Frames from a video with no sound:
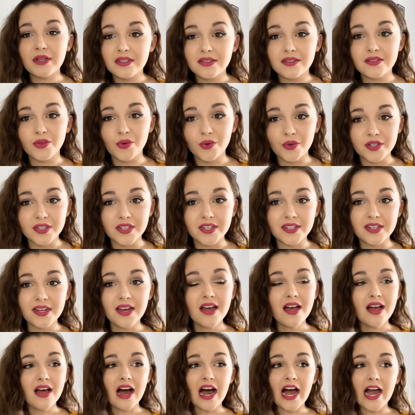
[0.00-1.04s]
disordered.
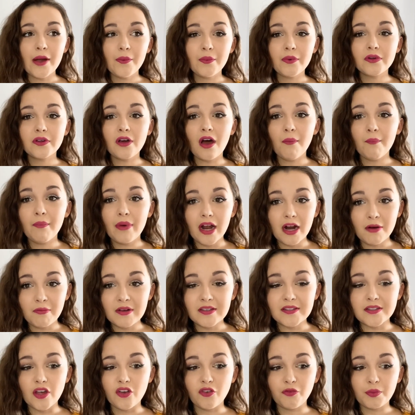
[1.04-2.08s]
I would compare
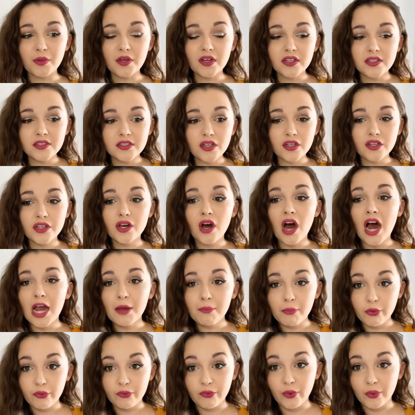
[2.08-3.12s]
myself because you're
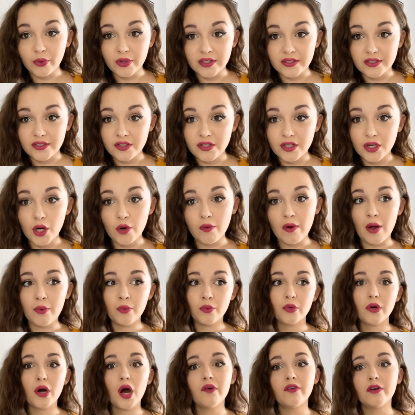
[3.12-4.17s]
hyper focused
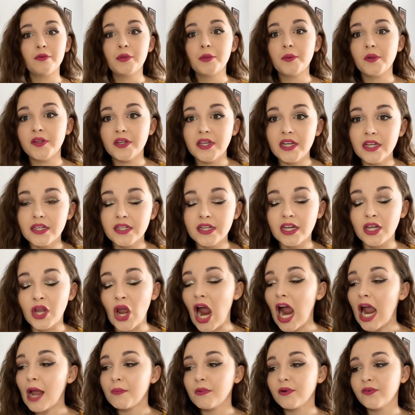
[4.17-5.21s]
around what other people are eating. You're
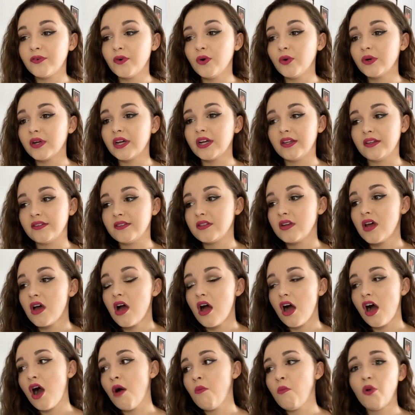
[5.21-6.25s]
hyper focused
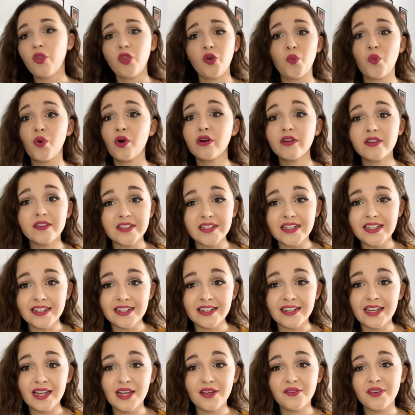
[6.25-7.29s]
on what the world's
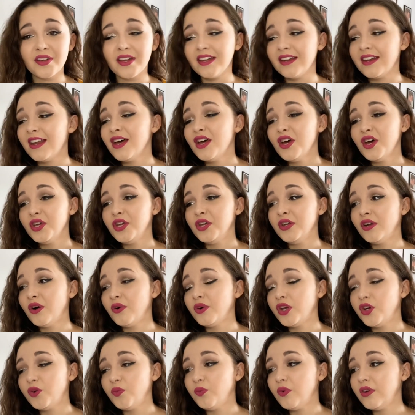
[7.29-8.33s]
eating even. You know,
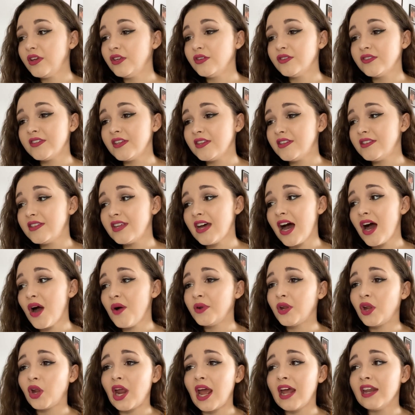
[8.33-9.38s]
you, you sit down
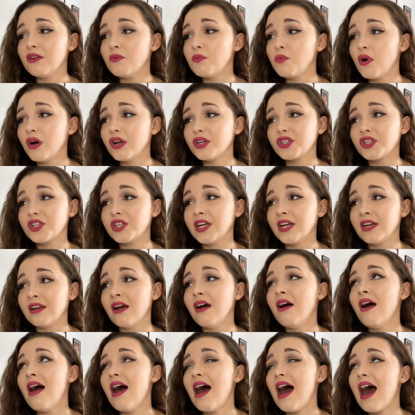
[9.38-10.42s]
and you end up watching
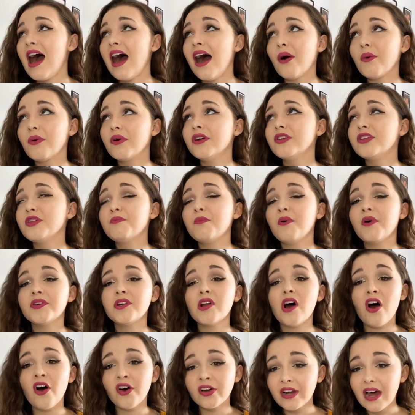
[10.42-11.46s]
hours
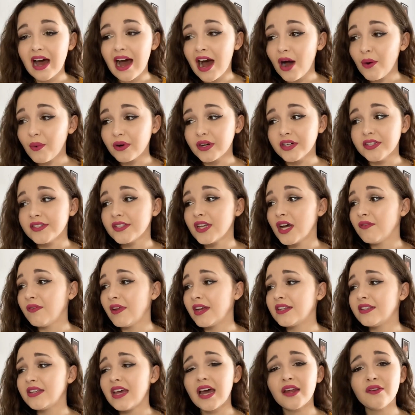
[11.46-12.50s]
upon on hours of
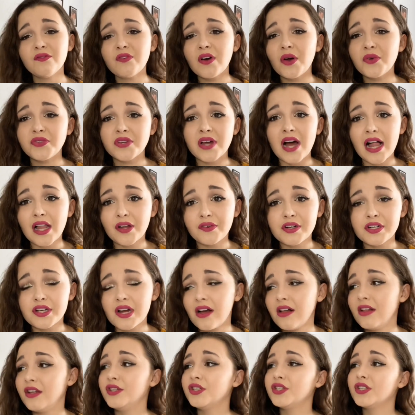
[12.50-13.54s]
like 10,000 calorie
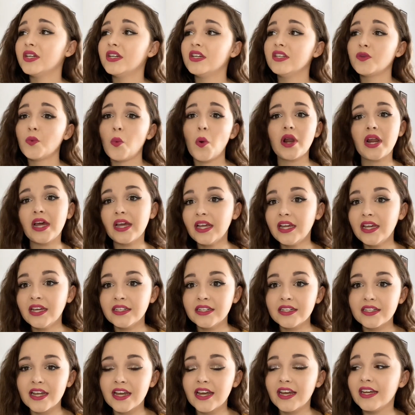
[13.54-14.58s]
challenges, what I eat in
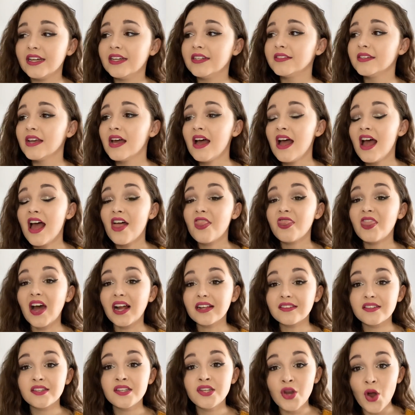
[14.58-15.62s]
a days.
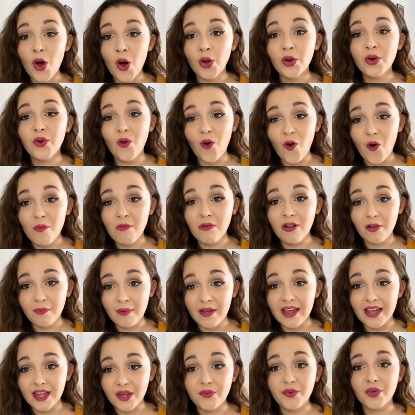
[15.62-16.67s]
That's not normal
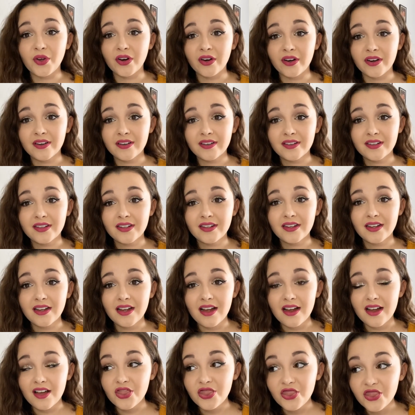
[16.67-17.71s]
behavior.
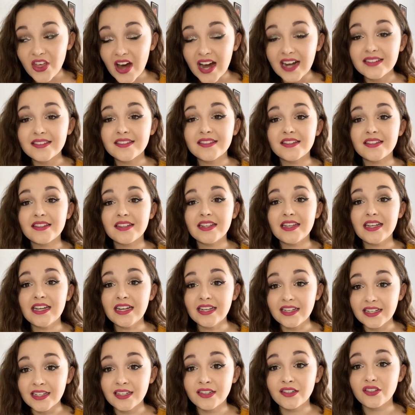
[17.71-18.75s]
That's
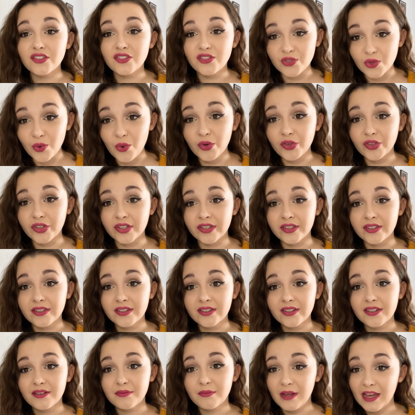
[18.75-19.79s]
eating disorder
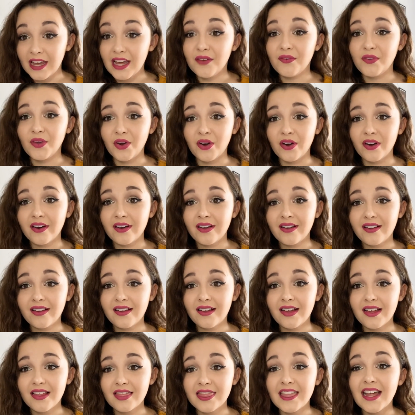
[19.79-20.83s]
behavior.
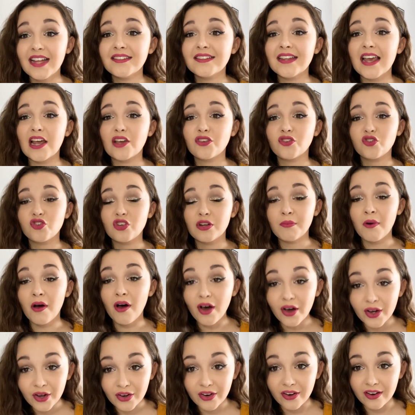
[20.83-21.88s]
That's extreme
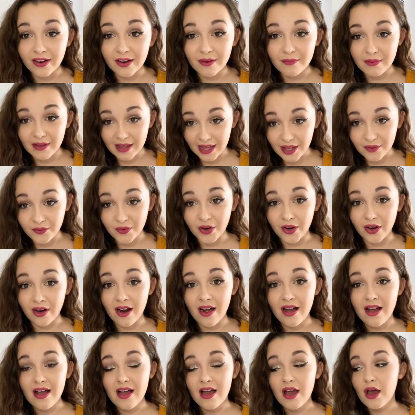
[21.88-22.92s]
hunger behavior.
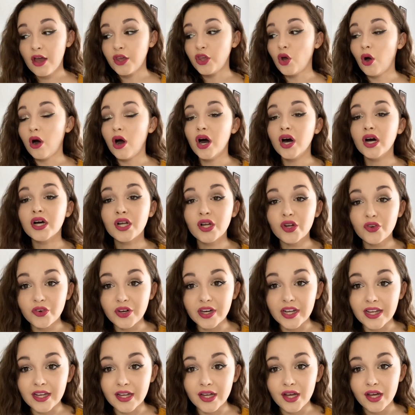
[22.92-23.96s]
You're
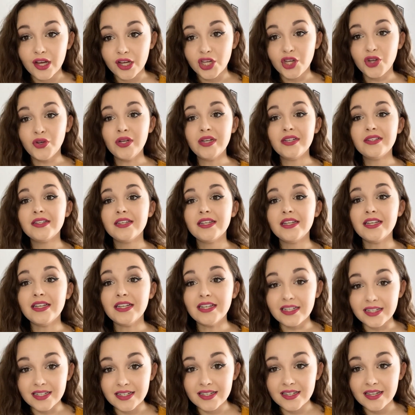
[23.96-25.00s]
hungry, you need to
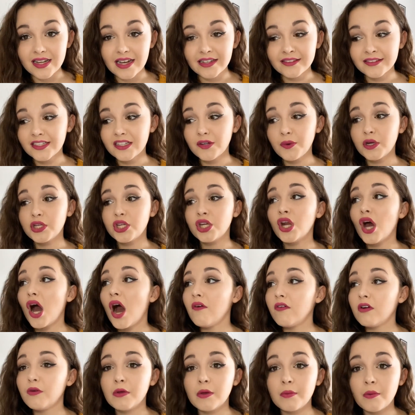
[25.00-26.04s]
eat. Instead of watching
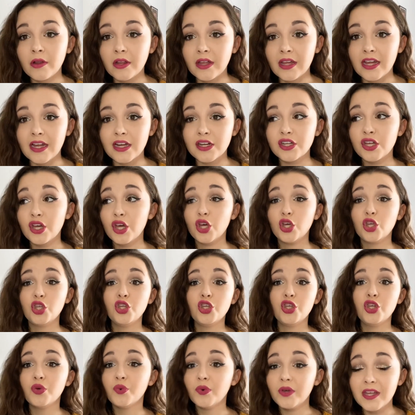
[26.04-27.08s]
other people eat,
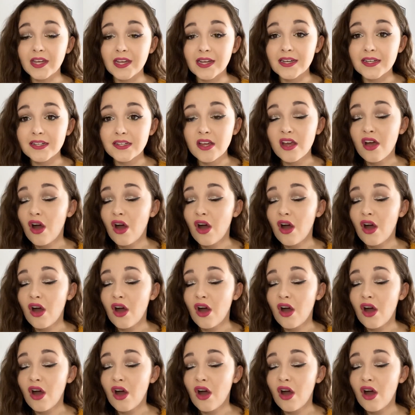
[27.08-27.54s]
you eat.